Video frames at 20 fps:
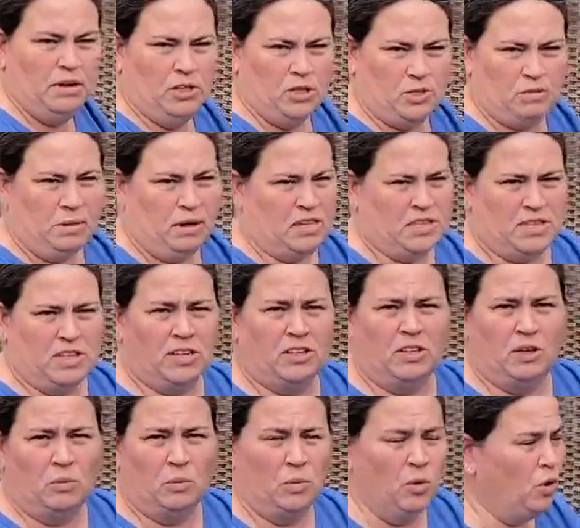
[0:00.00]
it's
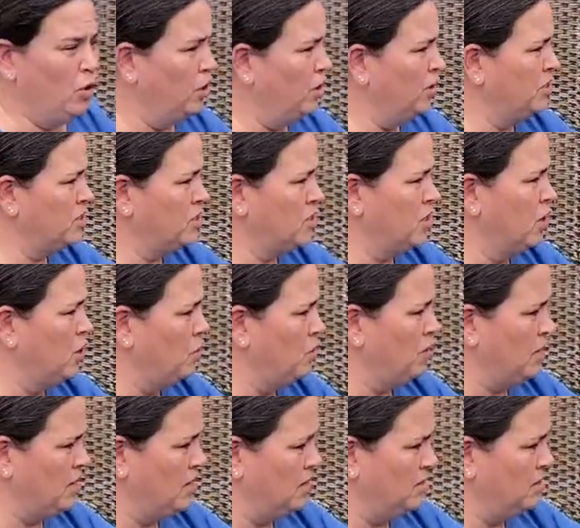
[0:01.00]
basically wood, so
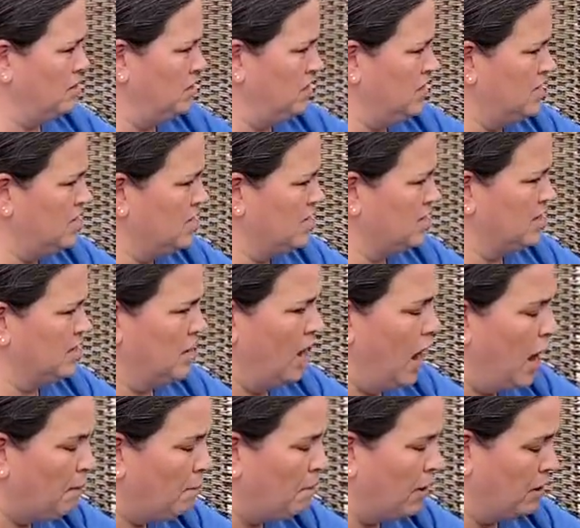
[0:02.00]
we can easily
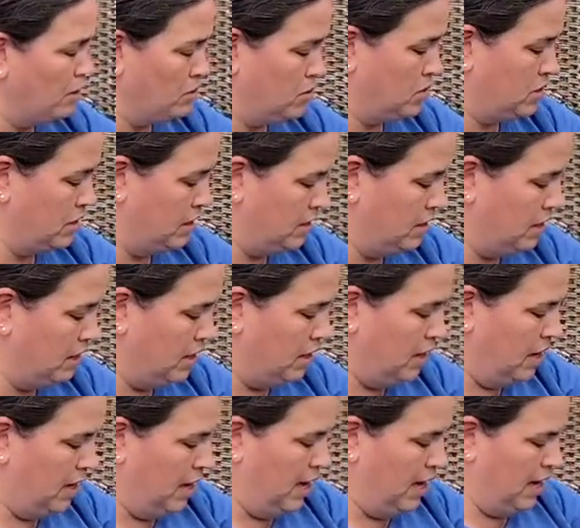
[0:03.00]
compost it.
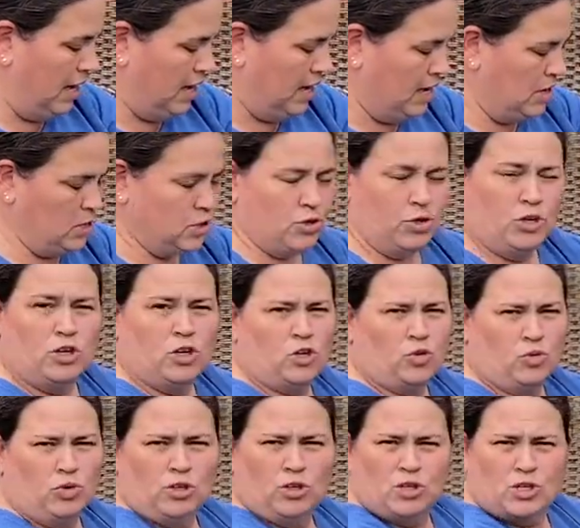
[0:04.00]
He's going to
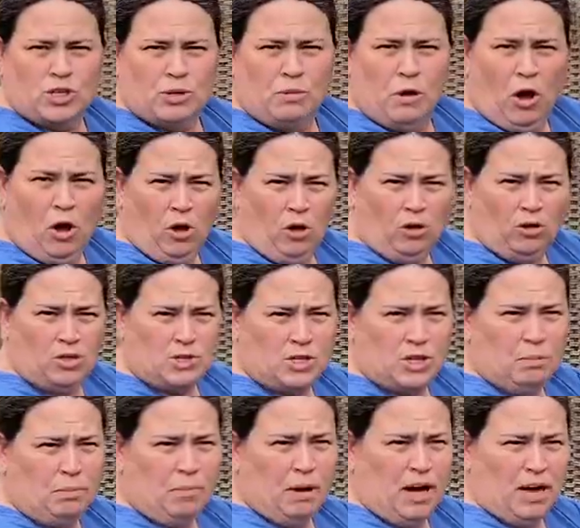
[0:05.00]
drill some holes in
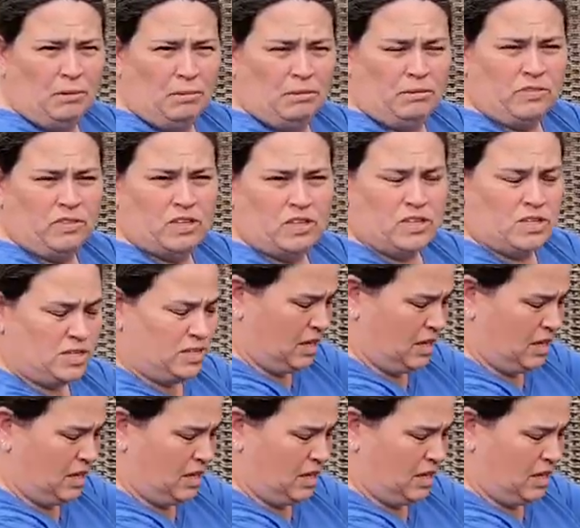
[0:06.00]
the bottom of this